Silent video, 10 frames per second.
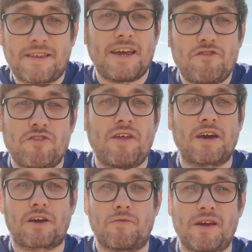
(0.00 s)
stage in
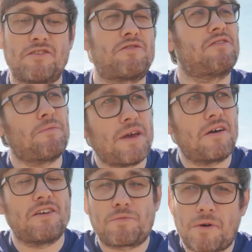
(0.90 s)
their careers, to be
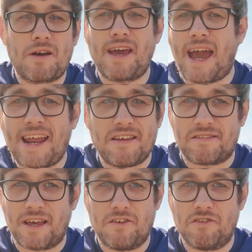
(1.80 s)
honest, probably at any
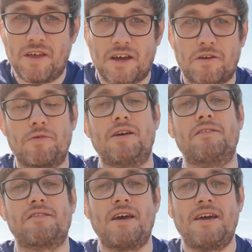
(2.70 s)
stage in their
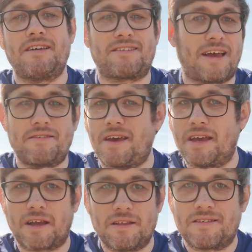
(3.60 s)
careers,
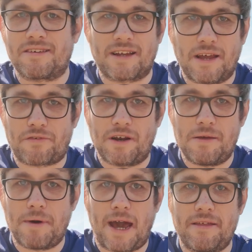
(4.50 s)
Sandhagen
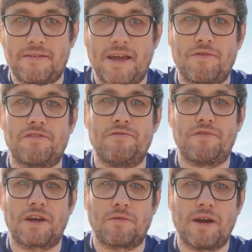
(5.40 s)
significantly better than Davison
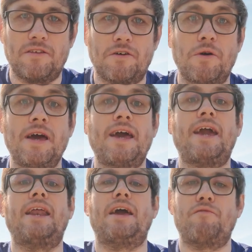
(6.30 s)
Figueiredo
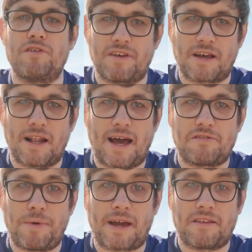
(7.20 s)
in every single
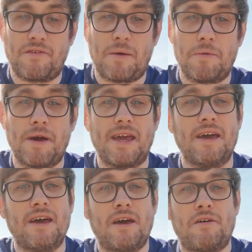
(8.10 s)
aspect of MMA.
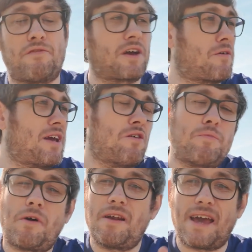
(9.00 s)

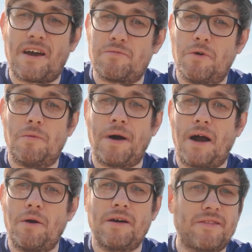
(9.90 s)
Figueiredo probably has more
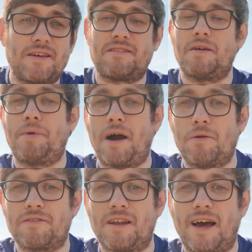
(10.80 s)
power. They say
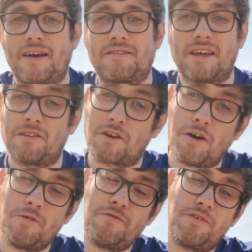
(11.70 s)
power is the last thing to
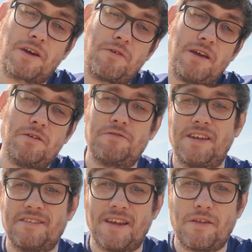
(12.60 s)
go. Figueiredo's
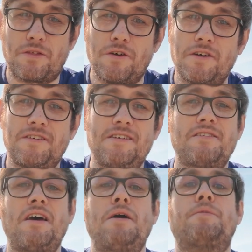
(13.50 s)
in his late
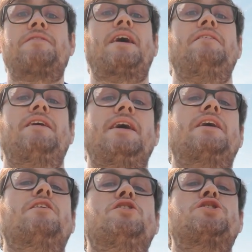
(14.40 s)
30s, but
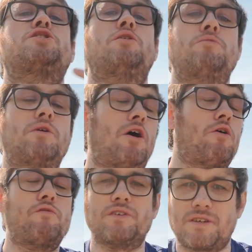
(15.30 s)
Sandhagen has shown
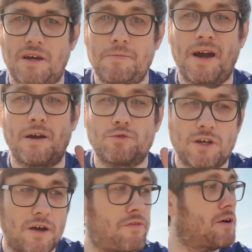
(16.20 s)
over time how
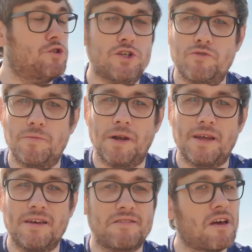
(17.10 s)
tough, how durable
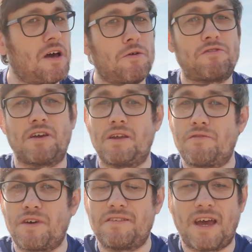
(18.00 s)
he is. We've seen him
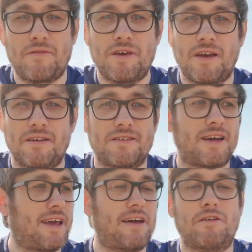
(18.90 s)
face heavy hitters
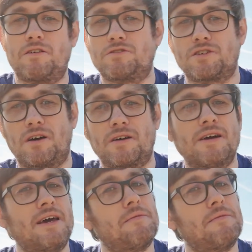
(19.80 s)
like Yadong Song,